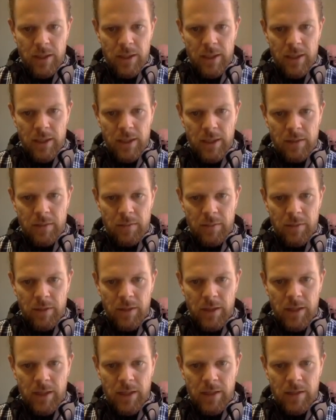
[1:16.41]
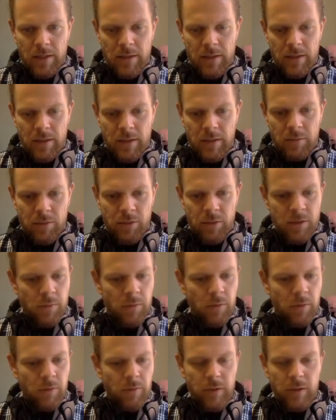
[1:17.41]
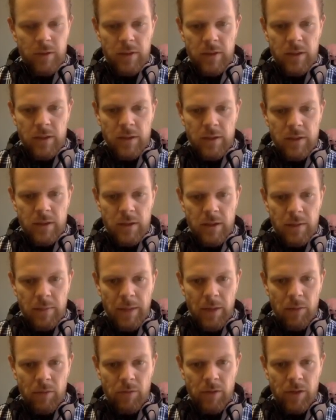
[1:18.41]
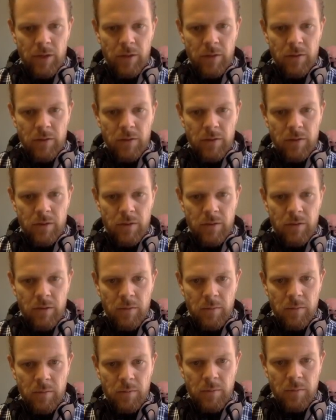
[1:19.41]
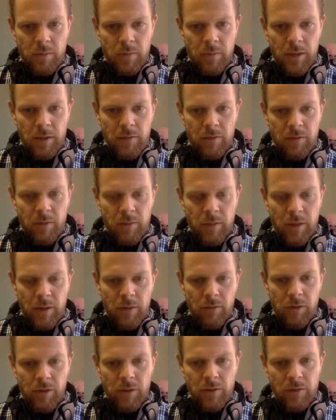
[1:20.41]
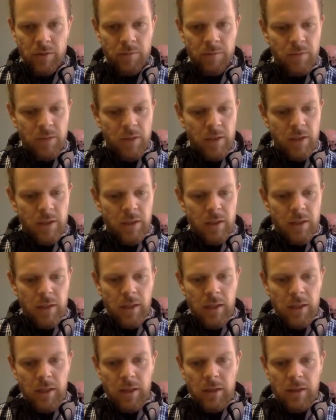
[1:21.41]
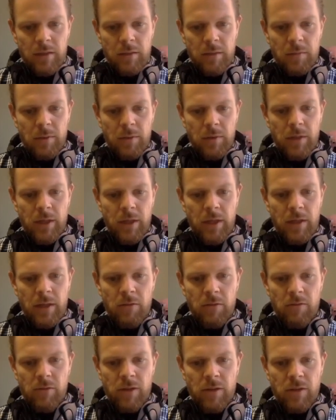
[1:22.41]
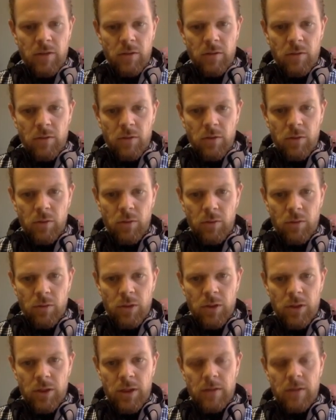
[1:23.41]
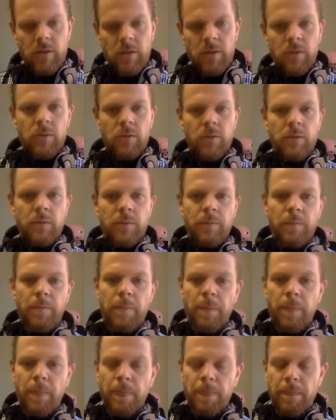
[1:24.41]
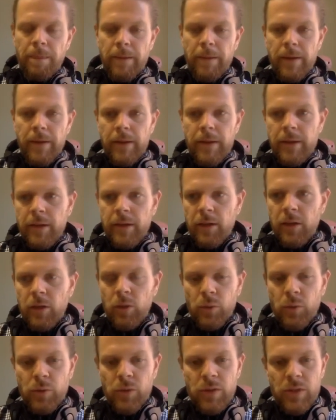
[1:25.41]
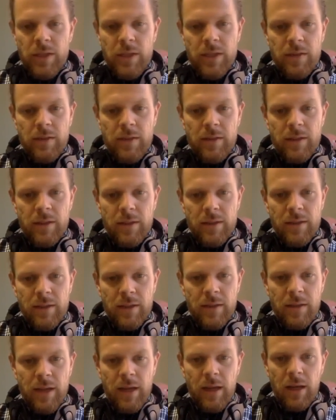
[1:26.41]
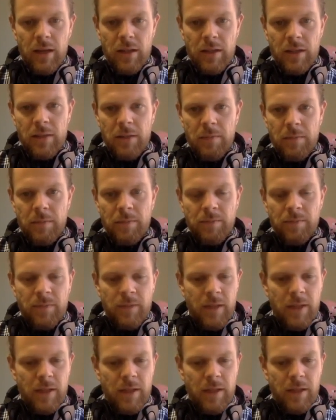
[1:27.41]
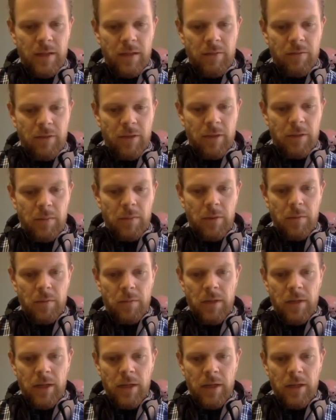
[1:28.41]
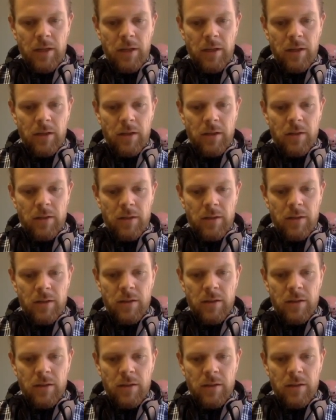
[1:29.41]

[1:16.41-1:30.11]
uh, but the last uh, principle of this is uh, powered rails. So if I put down a few powered rails and put a redstone torch next to those, you will see that uh, they light up, and if I put a mine cart